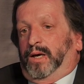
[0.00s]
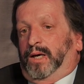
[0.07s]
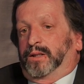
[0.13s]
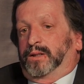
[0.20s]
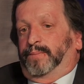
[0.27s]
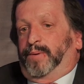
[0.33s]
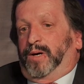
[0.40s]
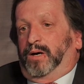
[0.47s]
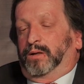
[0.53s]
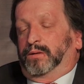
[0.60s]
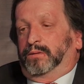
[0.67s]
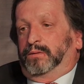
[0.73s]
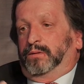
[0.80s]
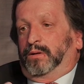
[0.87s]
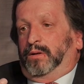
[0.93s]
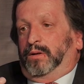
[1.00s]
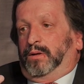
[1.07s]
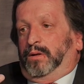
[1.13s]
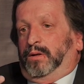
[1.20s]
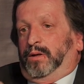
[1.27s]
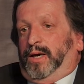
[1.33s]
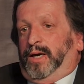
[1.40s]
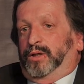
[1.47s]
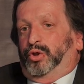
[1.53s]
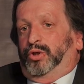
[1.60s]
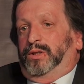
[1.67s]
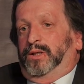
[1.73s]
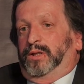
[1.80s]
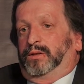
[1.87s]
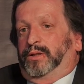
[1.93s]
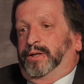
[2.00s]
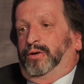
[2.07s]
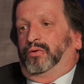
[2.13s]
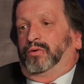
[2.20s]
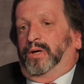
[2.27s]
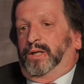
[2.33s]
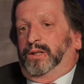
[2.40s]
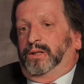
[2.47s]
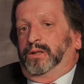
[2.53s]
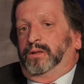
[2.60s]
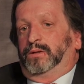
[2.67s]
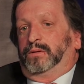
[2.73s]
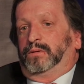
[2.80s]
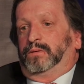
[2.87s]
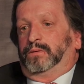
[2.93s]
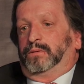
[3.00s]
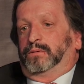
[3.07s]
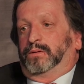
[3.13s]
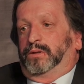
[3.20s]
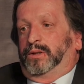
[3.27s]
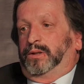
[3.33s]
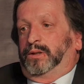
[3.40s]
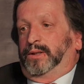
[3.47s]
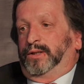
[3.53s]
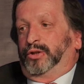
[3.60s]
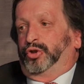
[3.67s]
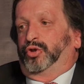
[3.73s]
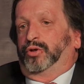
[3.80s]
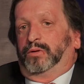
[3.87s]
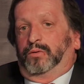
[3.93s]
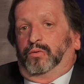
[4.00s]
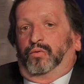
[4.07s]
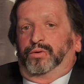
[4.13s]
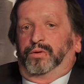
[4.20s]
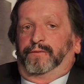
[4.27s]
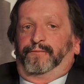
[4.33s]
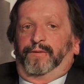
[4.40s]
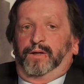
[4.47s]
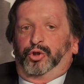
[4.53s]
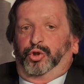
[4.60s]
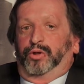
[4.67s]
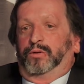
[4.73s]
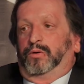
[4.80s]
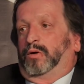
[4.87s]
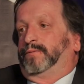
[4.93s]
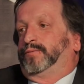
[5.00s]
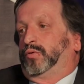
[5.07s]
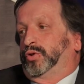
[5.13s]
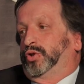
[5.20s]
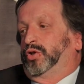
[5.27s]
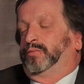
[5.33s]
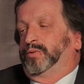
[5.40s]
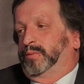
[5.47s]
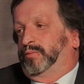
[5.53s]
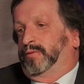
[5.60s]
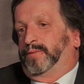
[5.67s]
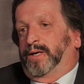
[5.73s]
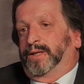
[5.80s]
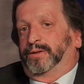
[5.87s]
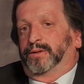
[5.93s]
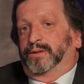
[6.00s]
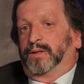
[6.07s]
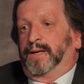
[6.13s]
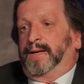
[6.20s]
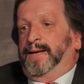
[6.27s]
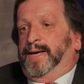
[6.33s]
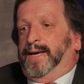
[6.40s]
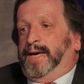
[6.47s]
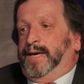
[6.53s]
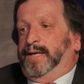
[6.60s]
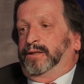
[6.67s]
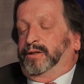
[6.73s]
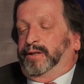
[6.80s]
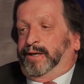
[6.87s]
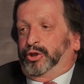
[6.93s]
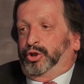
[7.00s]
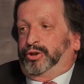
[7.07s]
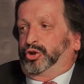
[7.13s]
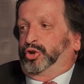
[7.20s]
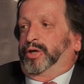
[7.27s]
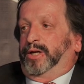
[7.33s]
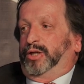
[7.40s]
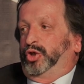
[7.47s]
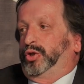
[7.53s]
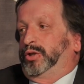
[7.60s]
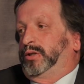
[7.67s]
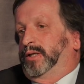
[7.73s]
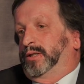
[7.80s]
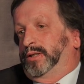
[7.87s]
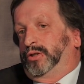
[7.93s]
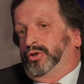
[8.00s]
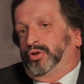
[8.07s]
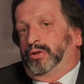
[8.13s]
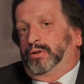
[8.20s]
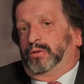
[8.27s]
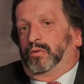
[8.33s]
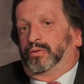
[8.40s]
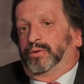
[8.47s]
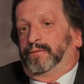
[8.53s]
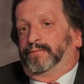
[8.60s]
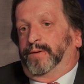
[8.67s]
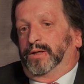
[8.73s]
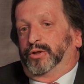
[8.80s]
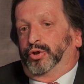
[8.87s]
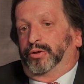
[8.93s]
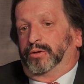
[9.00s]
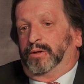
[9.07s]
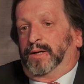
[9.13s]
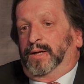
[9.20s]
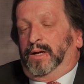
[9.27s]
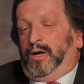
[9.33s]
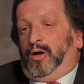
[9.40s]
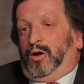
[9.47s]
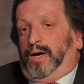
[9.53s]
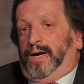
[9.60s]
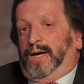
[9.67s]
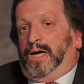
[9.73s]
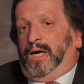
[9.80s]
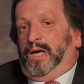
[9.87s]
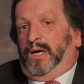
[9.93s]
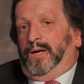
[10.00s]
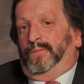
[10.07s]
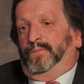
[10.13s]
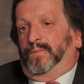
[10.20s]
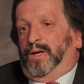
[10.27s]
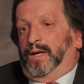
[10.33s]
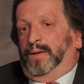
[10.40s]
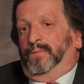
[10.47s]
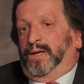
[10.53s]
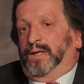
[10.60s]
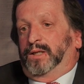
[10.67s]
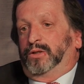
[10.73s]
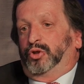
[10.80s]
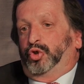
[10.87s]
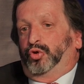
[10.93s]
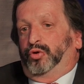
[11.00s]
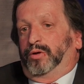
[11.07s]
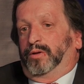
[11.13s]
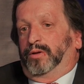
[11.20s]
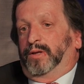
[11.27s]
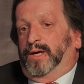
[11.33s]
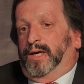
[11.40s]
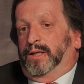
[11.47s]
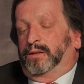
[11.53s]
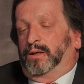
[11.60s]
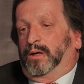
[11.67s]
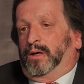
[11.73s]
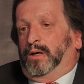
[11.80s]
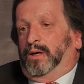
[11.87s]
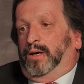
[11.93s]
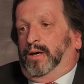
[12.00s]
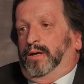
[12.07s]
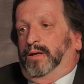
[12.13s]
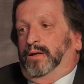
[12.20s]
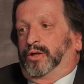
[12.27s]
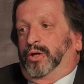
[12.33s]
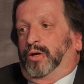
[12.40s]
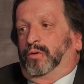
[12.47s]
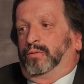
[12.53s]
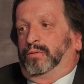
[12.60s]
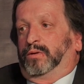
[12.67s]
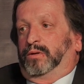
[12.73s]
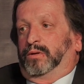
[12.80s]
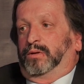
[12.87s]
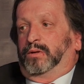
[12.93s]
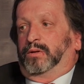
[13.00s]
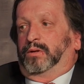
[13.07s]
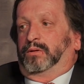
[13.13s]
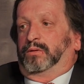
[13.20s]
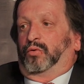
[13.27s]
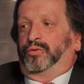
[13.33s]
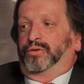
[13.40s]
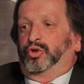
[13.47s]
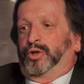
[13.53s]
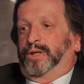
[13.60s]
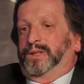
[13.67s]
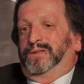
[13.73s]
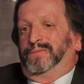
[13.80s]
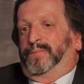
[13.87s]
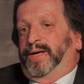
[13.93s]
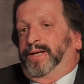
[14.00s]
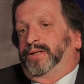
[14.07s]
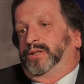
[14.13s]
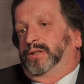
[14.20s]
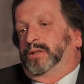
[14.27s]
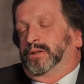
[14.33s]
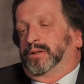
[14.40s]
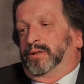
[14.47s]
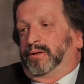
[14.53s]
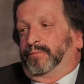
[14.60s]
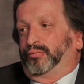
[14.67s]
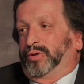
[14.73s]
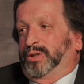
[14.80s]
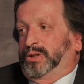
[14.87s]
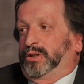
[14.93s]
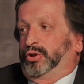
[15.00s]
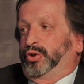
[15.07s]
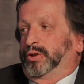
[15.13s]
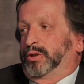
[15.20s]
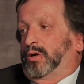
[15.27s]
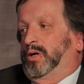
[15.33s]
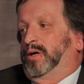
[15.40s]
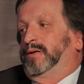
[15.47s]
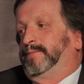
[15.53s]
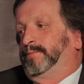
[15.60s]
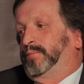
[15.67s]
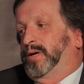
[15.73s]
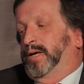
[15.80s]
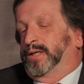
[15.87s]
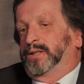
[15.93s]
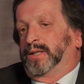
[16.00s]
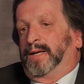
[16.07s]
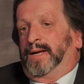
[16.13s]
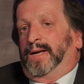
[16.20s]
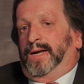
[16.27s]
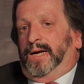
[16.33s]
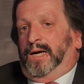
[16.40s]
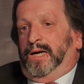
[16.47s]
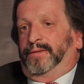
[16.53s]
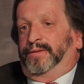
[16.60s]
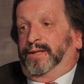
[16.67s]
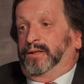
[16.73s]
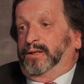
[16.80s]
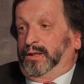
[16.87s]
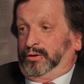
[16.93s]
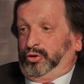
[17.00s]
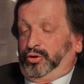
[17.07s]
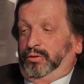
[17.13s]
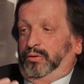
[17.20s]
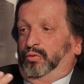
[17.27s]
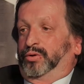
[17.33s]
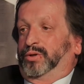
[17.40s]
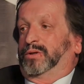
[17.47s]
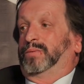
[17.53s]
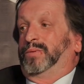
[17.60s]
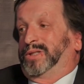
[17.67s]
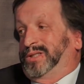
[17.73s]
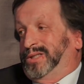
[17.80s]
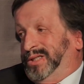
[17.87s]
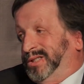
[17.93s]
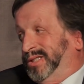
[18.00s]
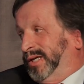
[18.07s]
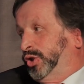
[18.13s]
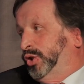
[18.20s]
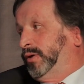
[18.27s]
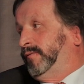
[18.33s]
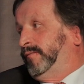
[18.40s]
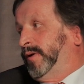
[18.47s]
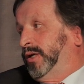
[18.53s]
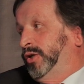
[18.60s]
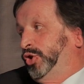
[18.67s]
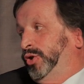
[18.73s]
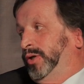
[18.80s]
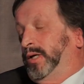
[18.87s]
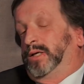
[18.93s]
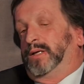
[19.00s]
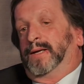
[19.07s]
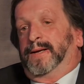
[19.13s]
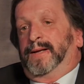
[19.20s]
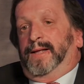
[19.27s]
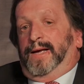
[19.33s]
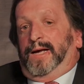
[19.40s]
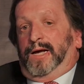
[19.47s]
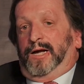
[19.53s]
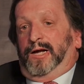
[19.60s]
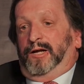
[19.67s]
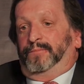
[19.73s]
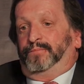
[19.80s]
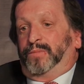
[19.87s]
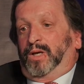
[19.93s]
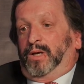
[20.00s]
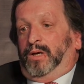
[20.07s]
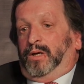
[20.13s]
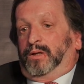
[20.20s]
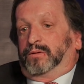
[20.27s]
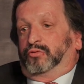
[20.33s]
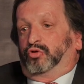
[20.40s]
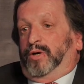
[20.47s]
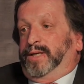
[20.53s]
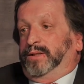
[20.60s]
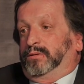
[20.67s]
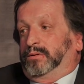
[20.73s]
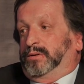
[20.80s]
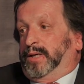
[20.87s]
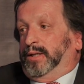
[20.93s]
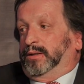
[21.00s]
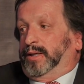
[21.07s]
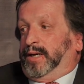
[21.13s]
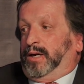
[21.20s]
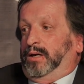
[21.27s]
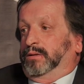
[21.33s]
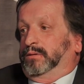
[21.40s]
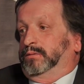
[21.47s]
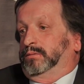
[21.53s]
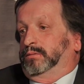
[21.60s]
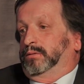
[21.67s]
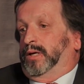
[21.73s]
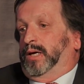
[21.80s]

It's about actually interrogating the internal audit function of your service providers and actually challenging that internal audit function and making sure that, you know, all the checks and balances and the procedures are in place, that the internal audit committee is actually functioning, trying to get out,